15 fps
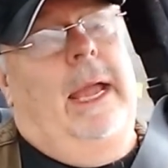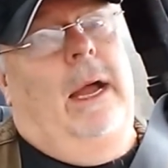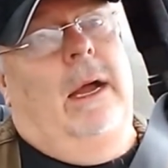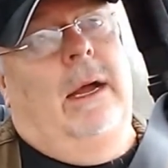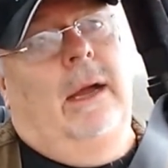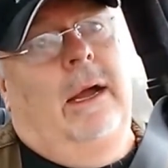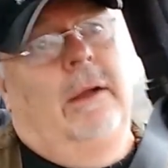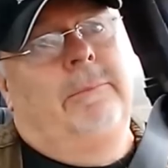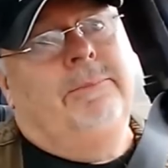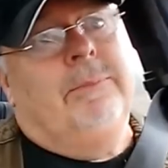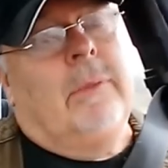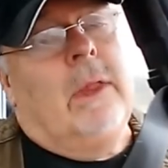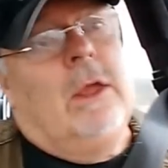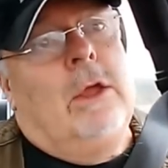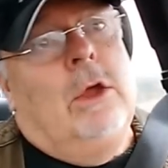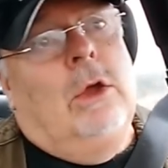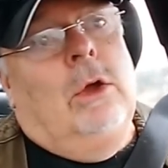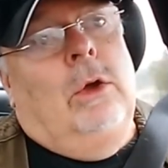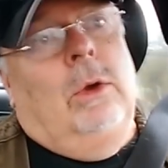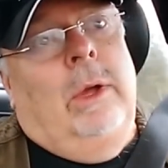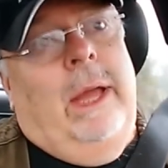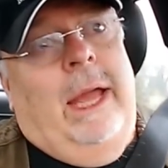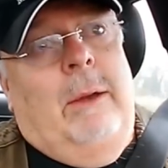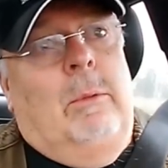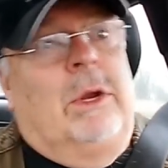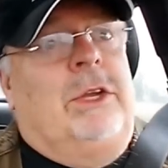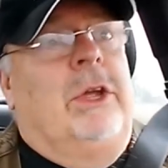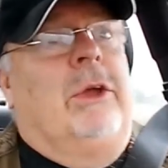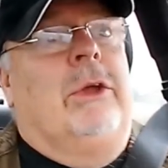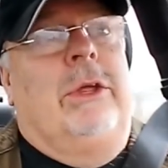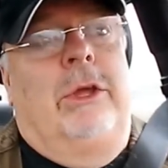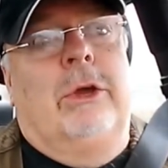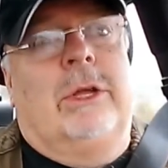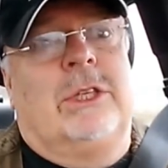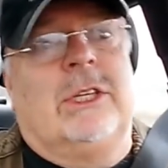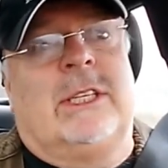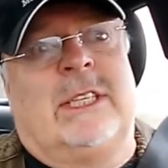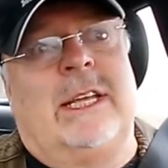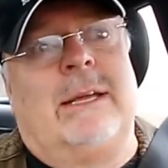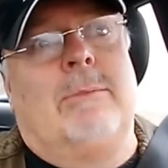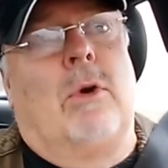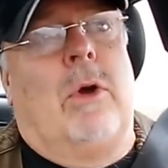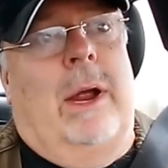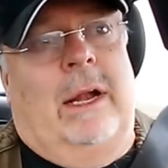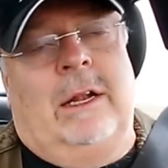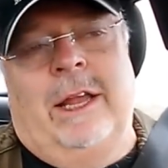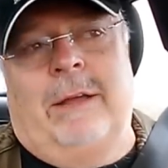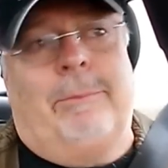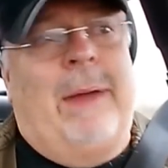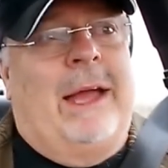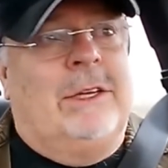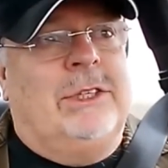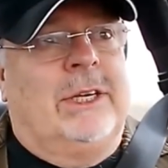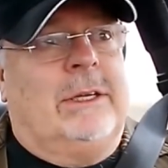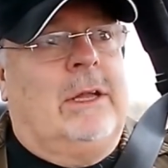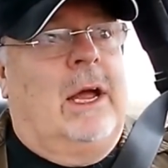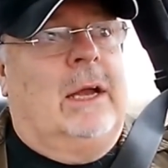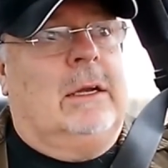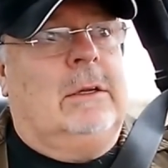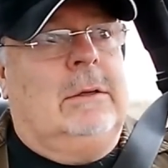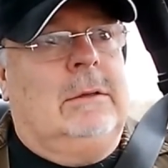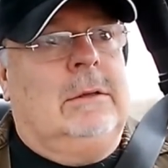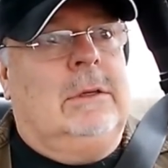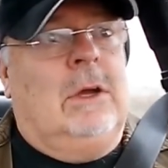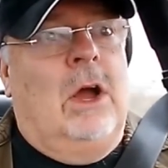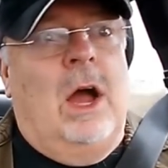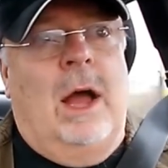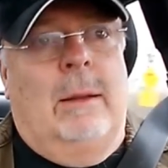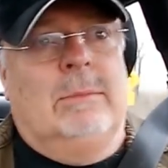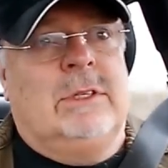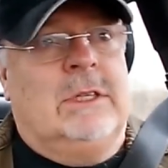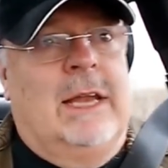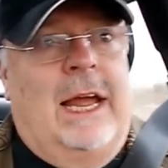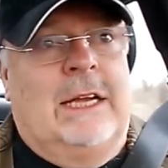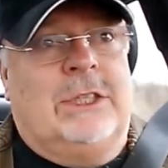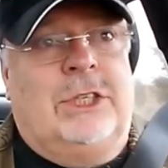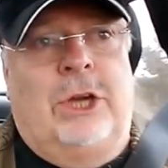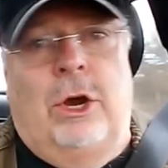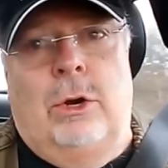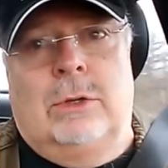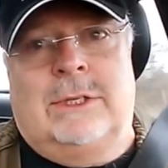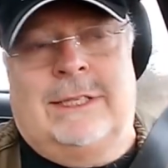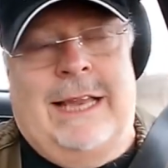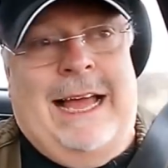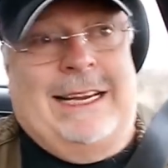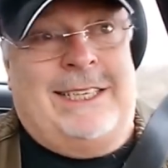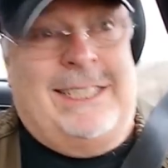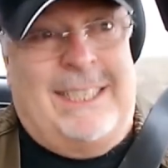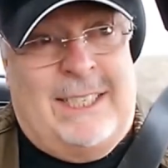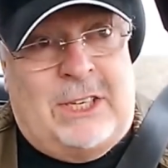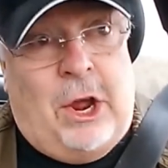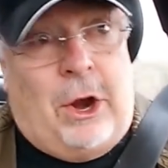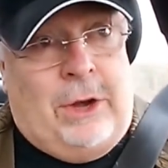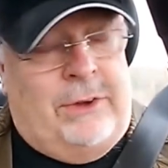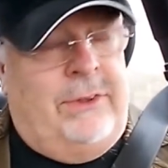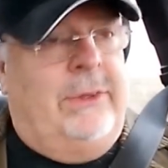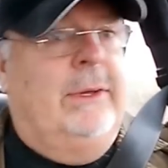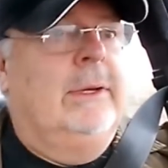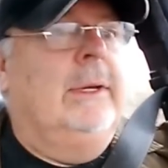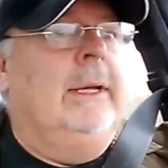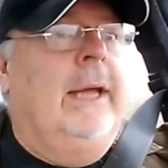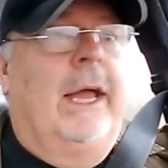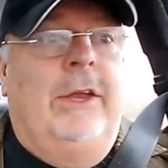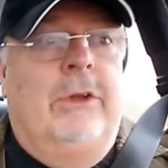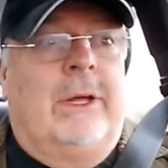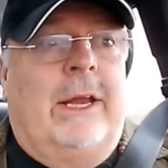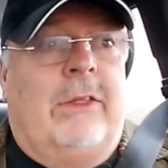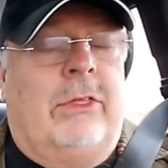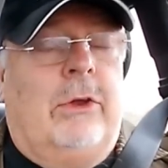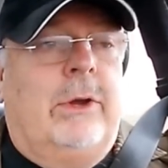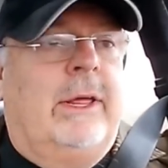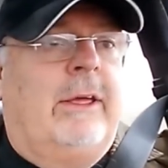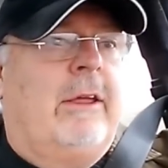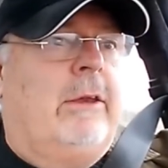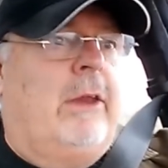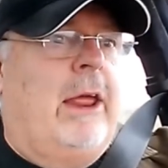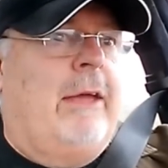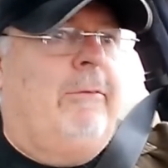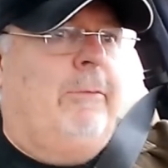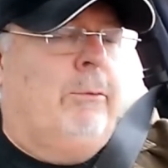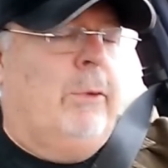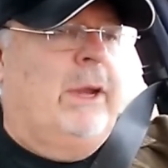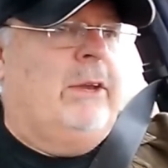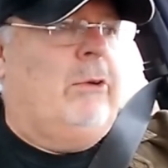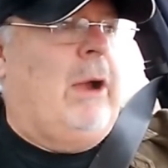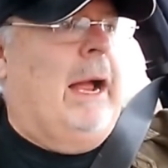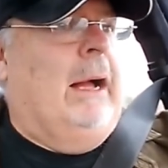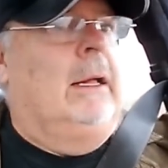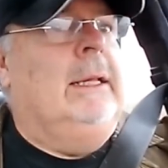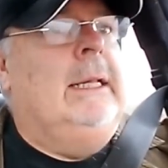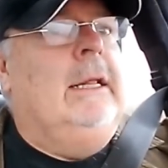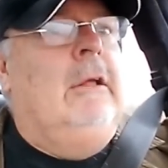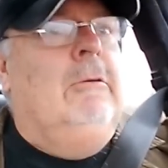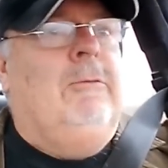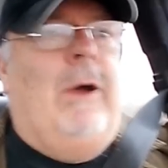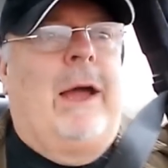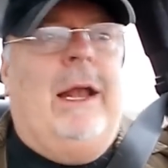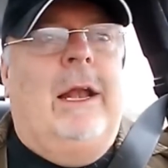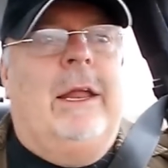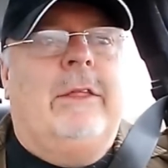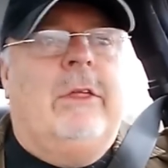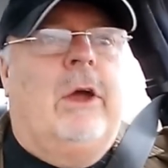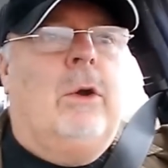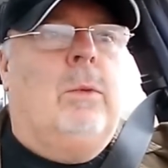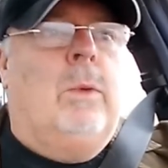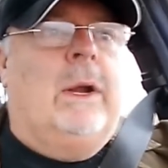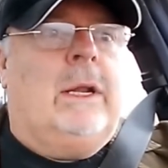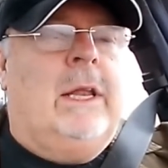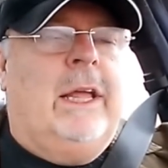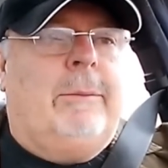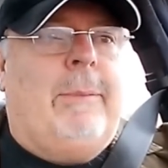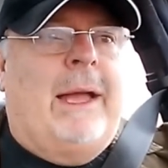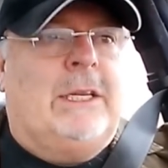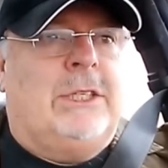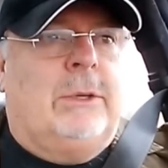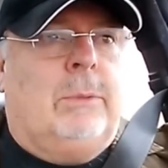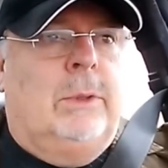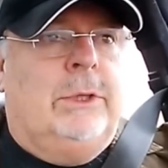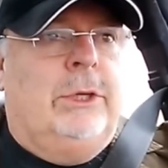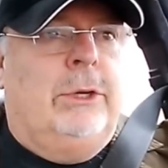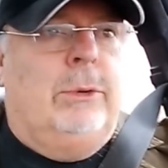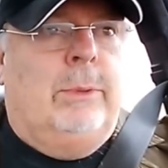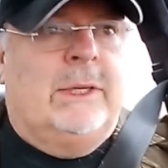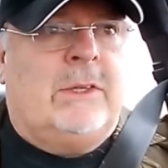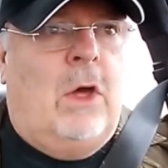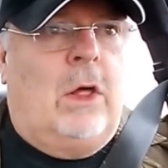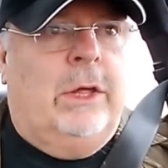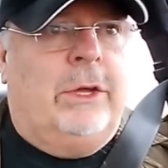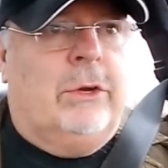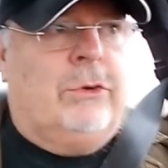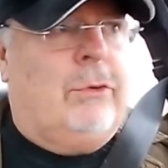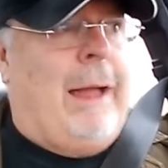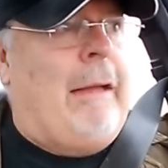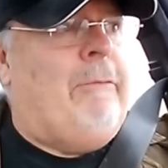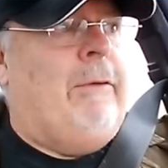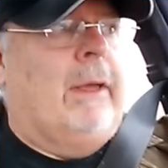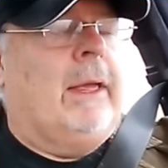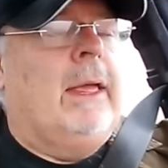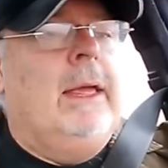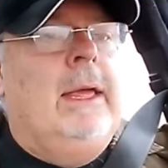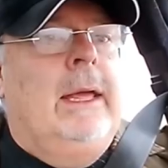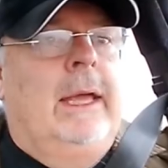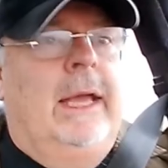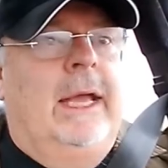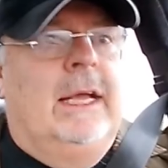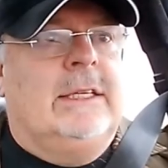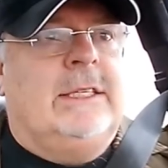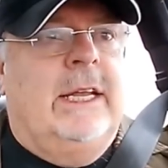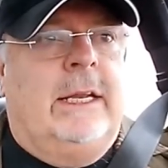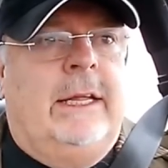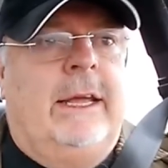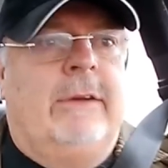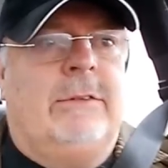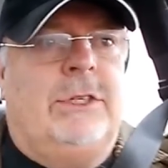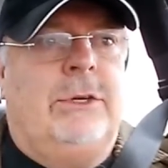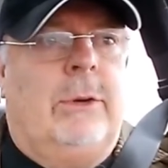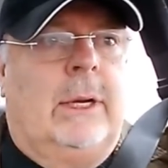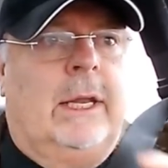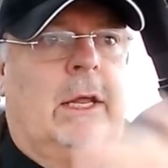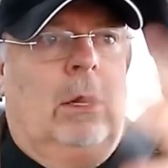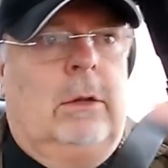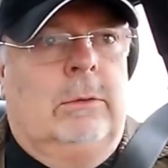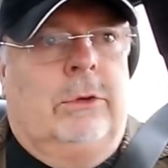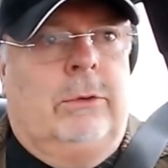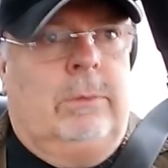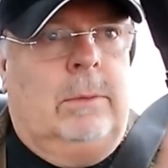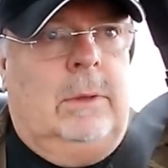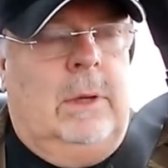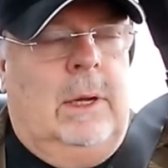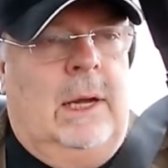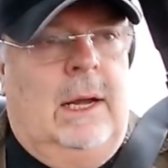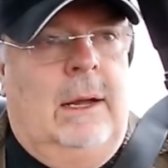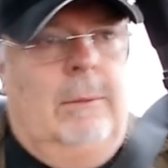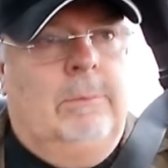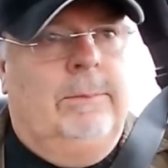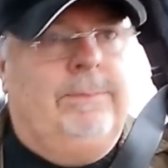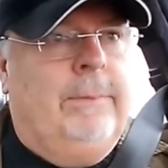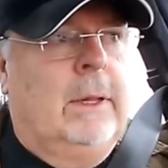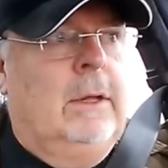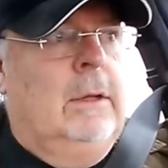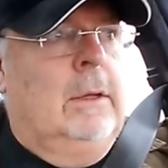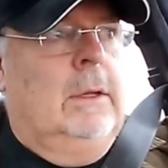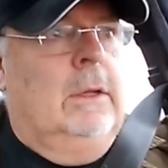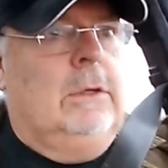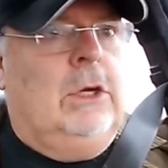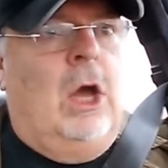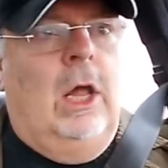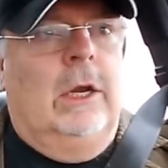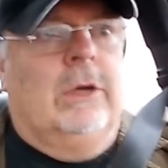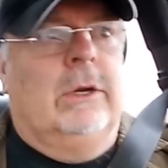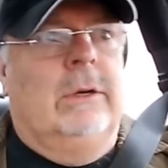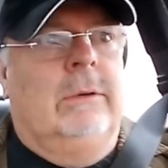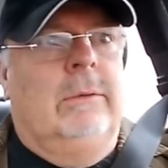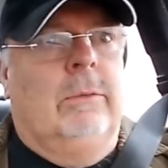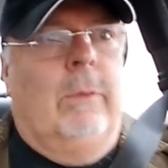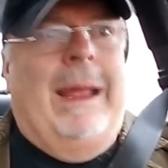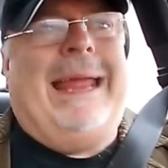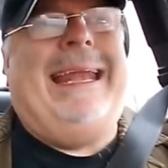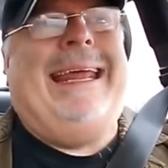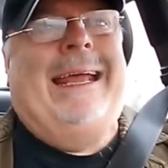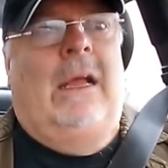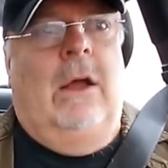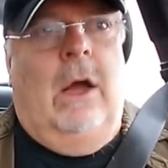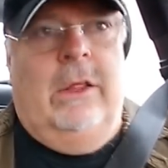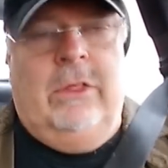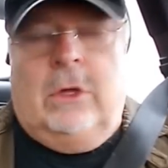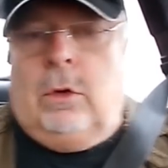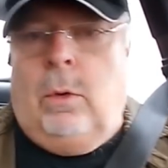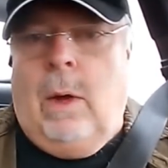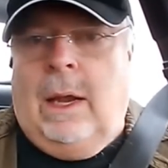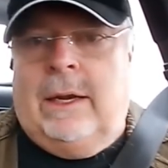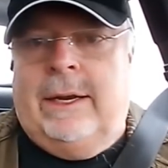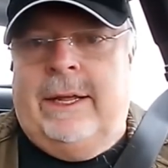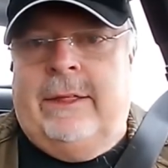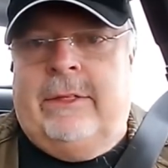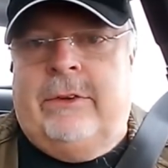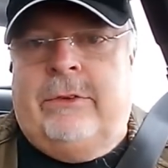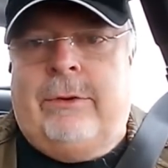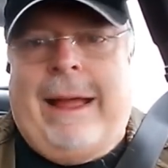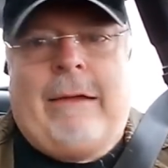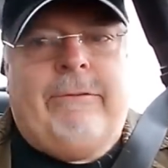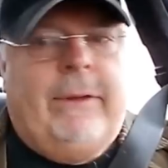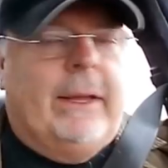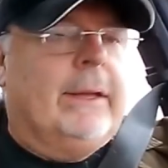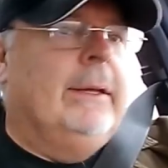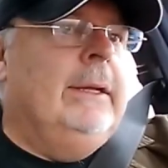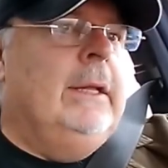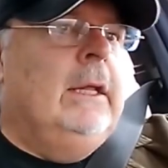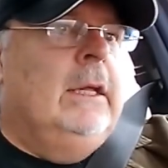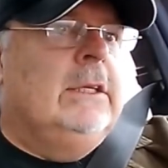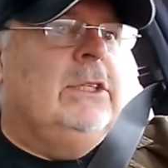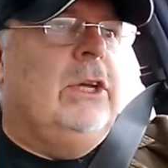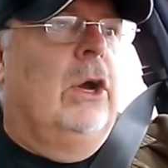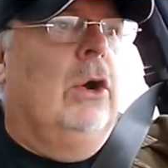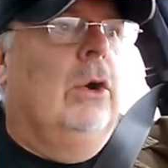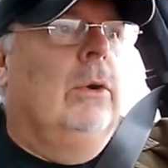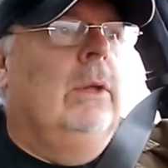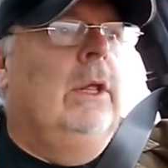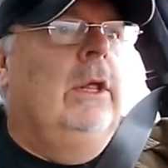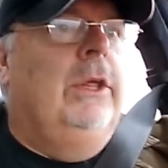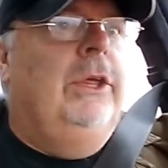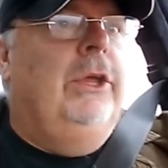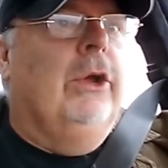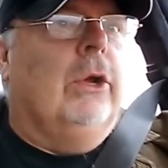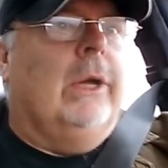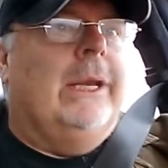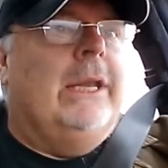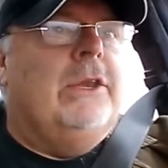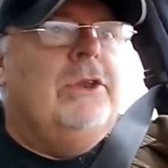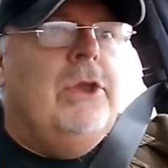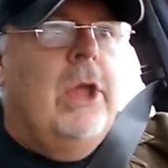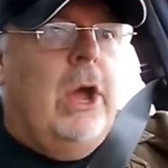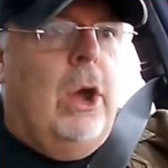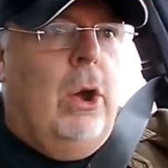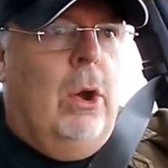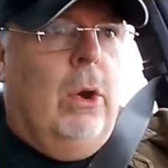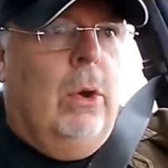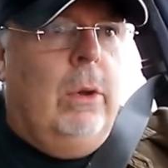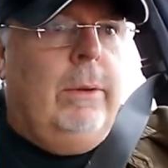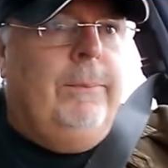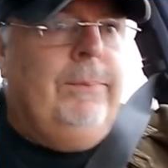and what you can just see more at clickmagick.com/go/start, and you'll get a 30-day free trial. Finally, though, what ClickMagick will do with all your traffic is it gives you a little colored rating on the quality of the traffic. So you're going to know